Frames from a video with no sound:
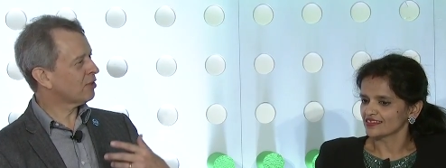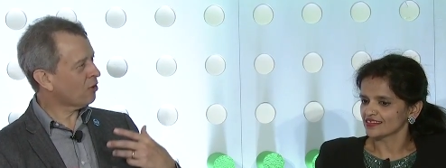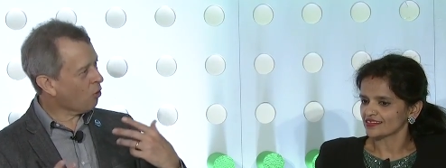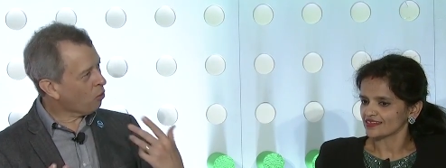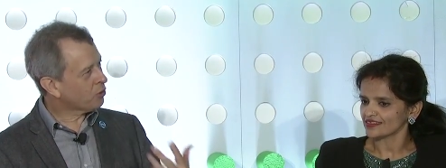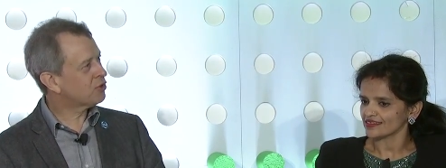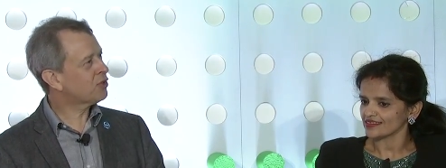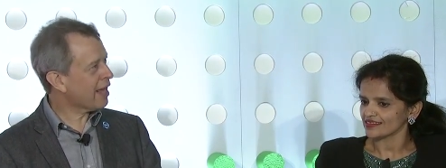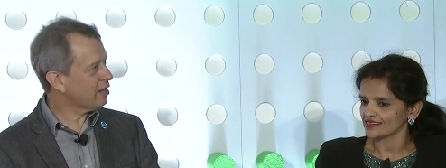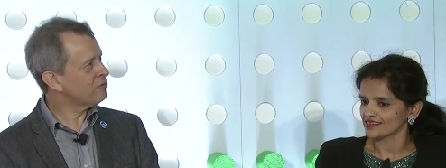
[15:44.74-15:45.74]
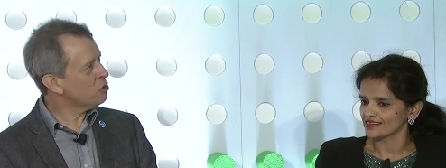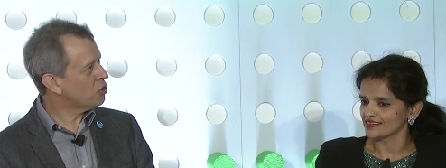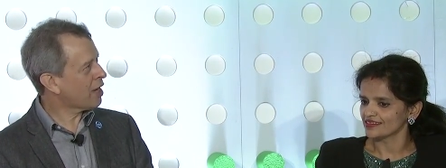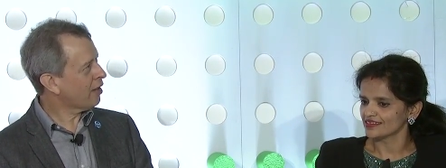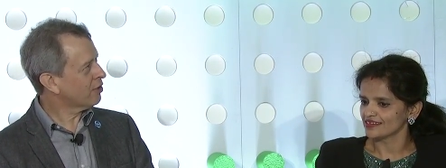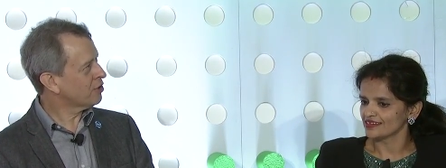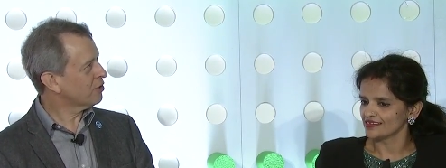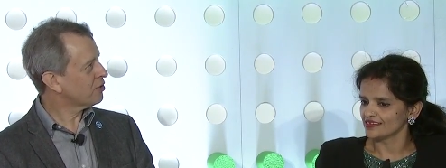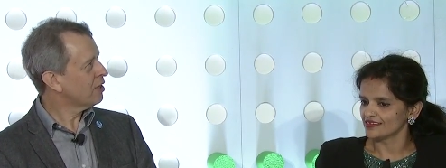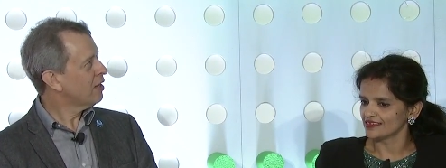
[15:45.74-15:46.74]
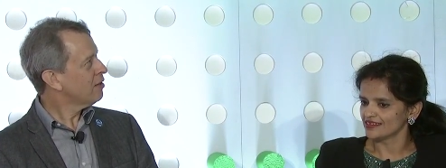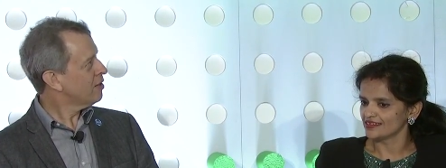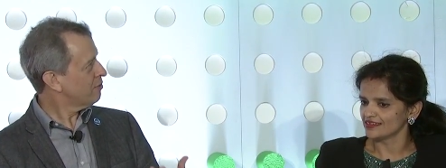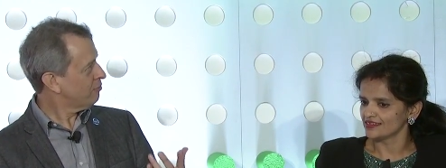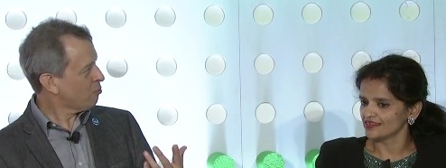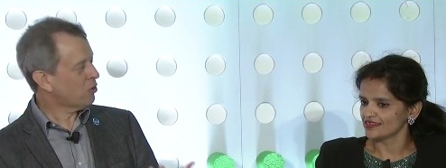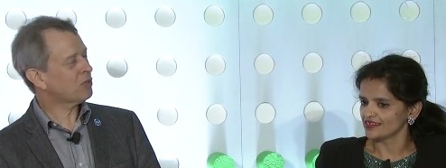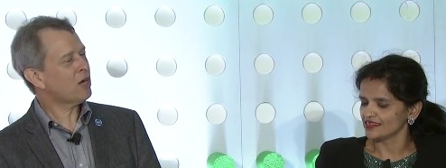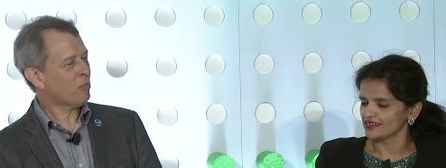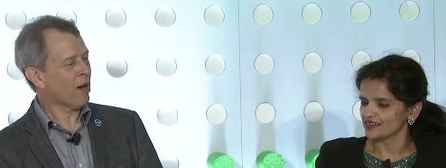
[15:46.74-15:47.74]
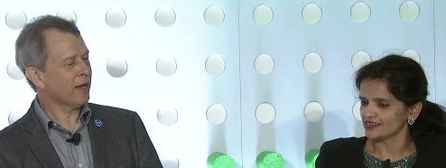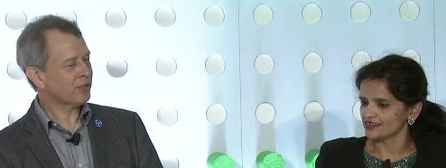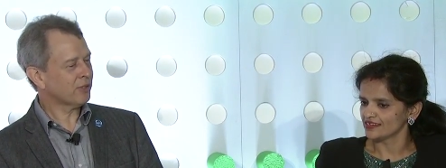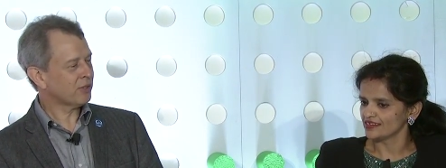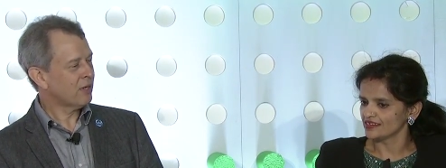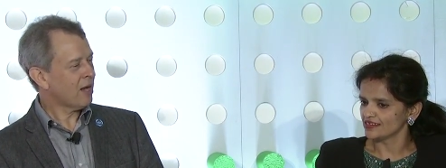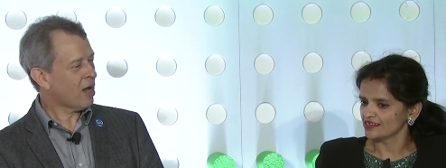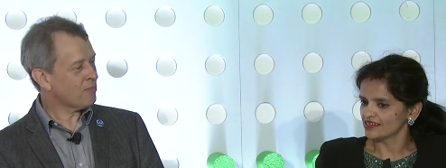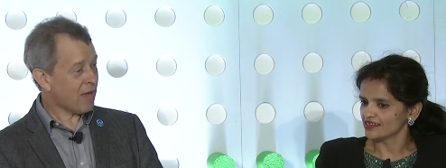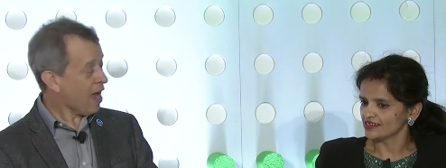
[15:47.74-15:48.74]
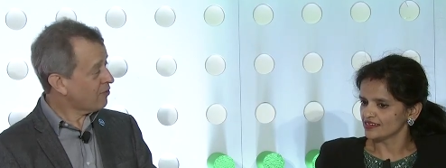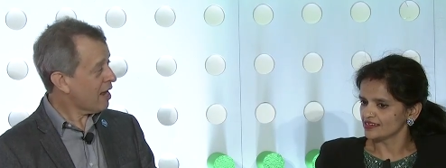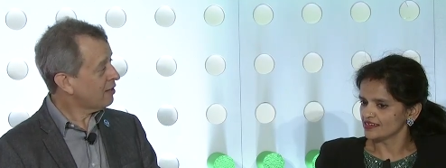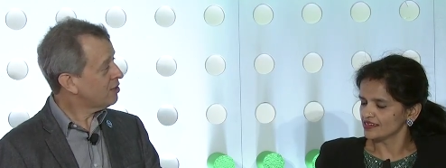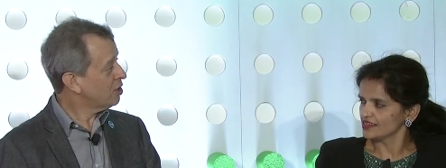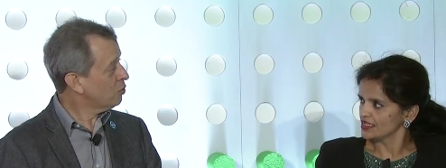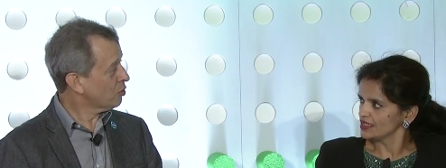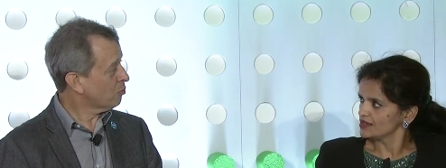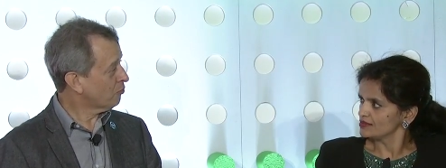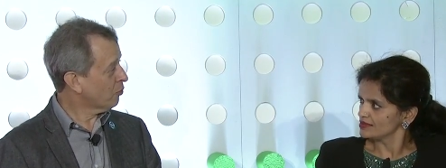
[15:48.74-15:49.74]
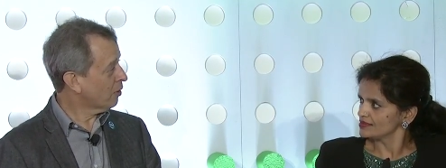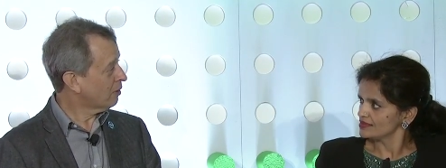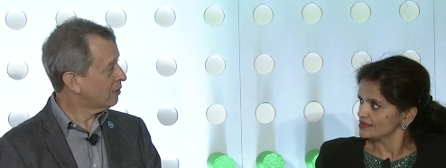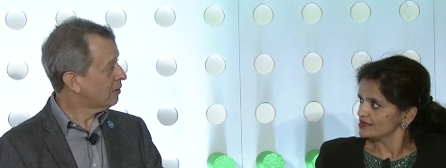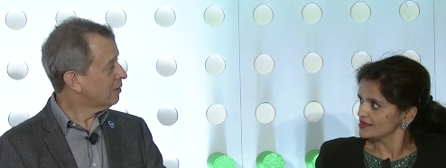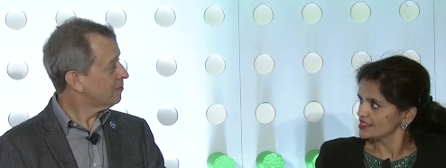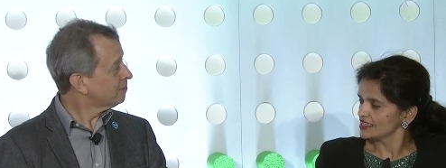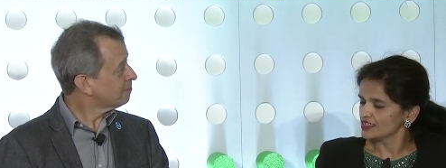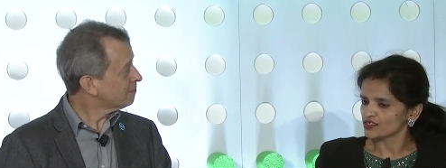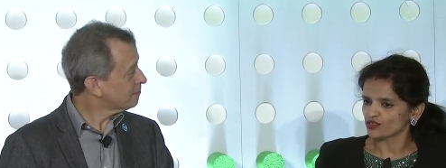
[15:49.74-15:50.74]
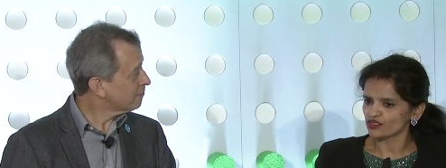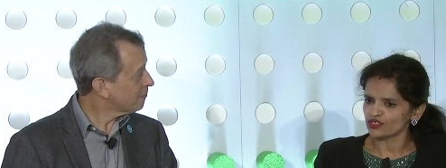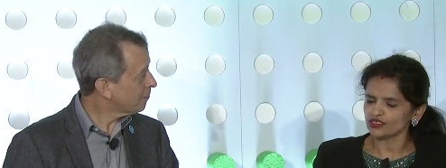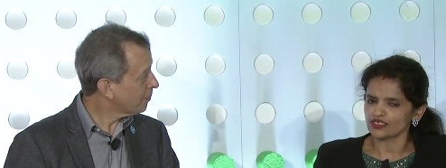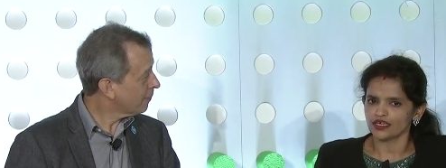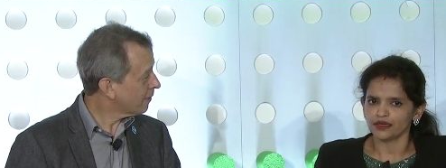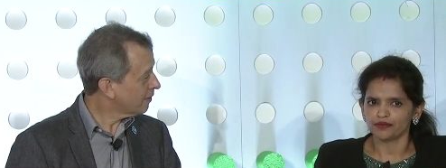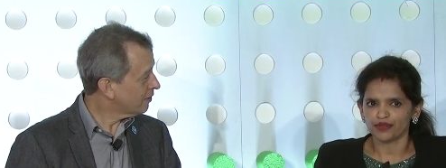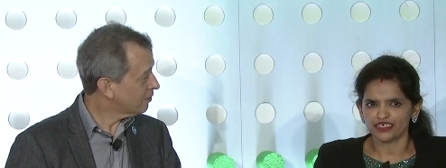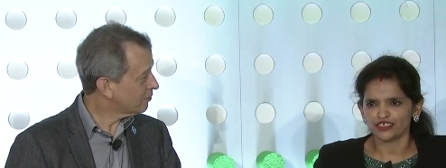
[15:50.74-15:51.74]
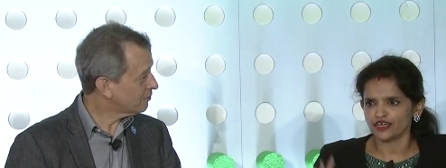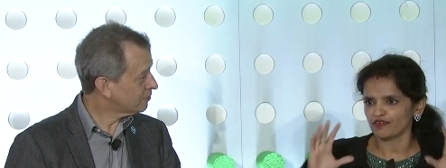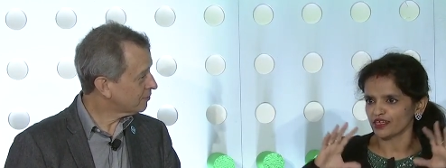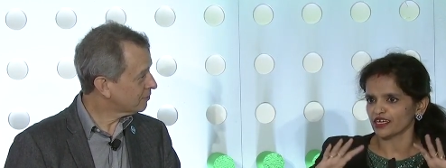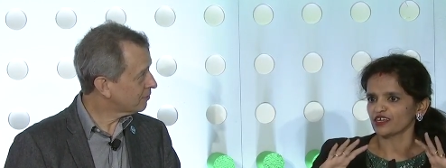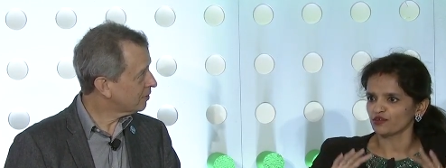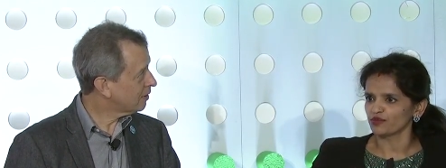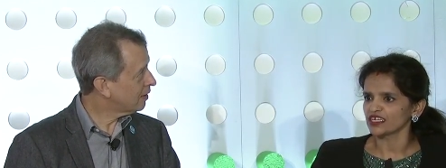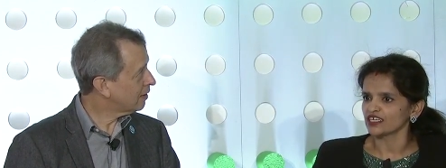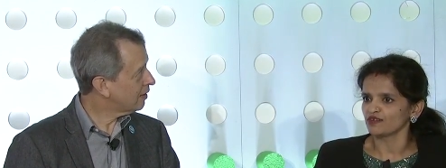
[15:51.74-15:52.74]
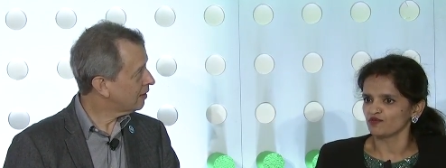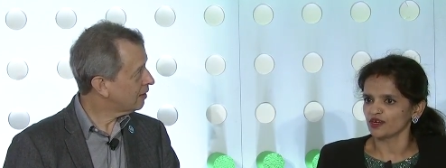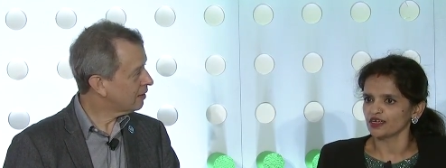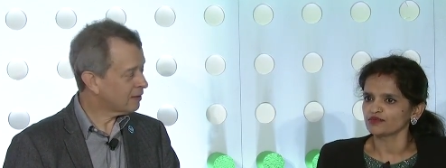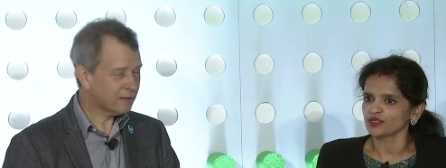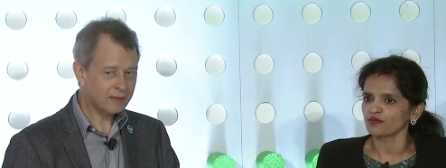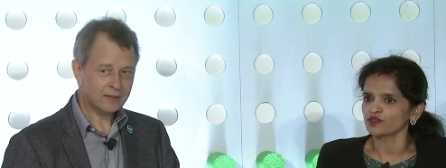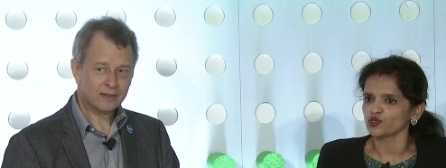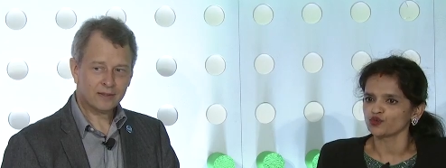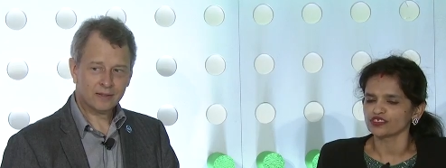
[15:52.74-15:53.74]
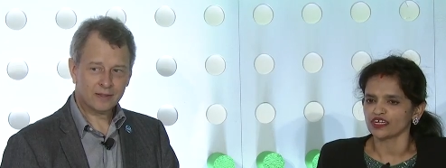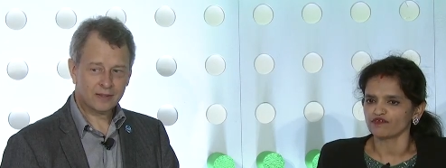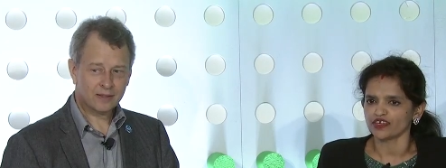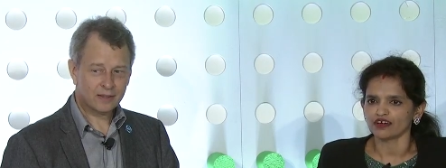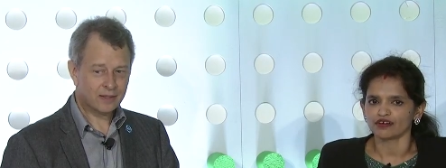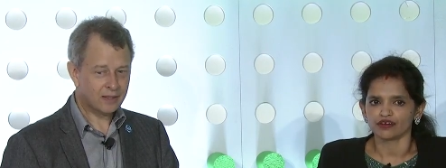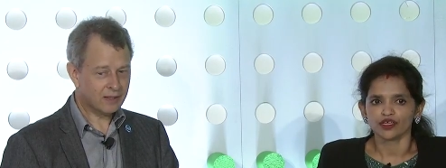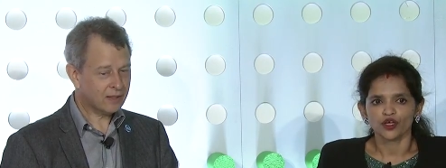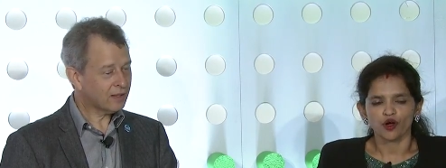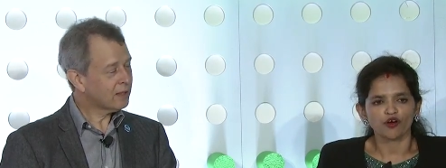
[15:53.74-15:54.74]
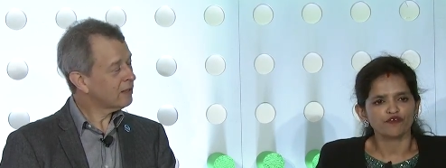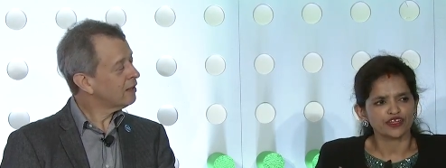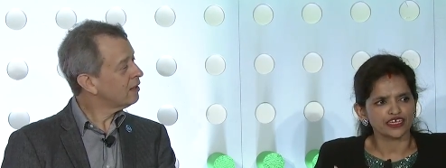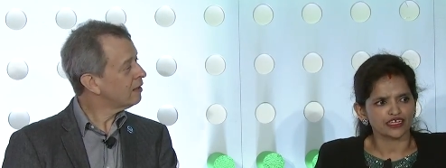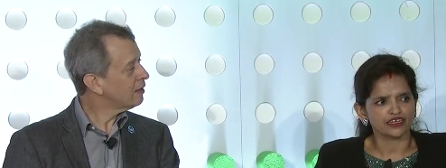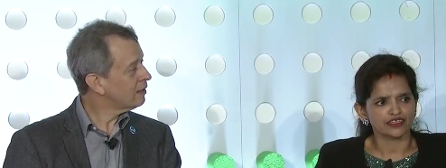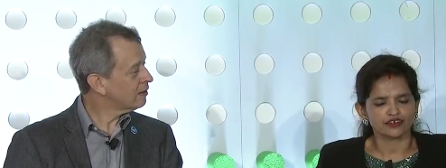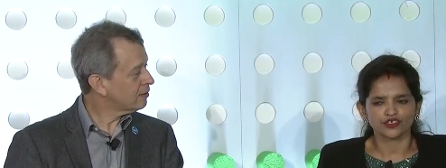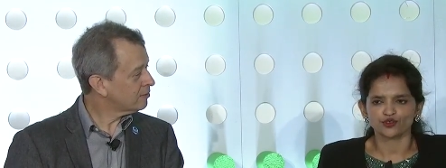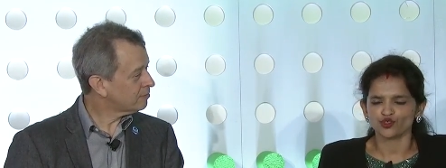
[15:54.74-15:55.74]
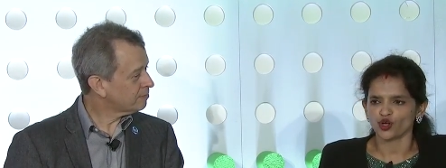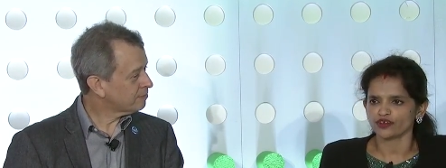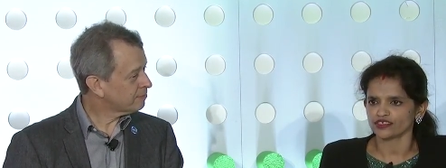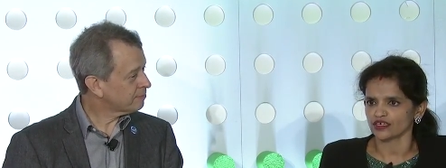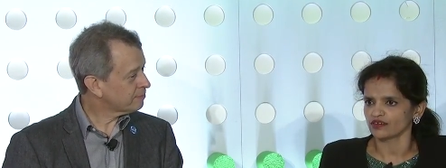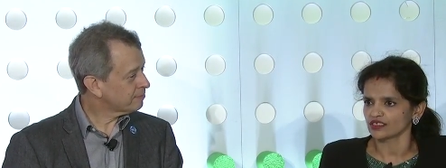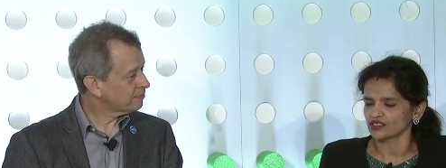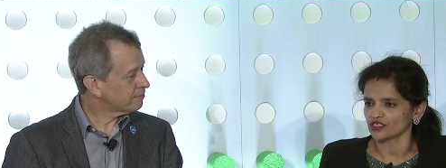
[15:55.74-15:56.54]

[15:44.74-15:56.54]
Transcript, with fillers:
Speaker 1: a, whole set of new challenges that for most enterprises, um, they haven't had to deal with before. Mm-hmm.
Speaker 2: So this is, uh, here I will kind of bring in uh, some of the tools that we are offering, and there are two talks around this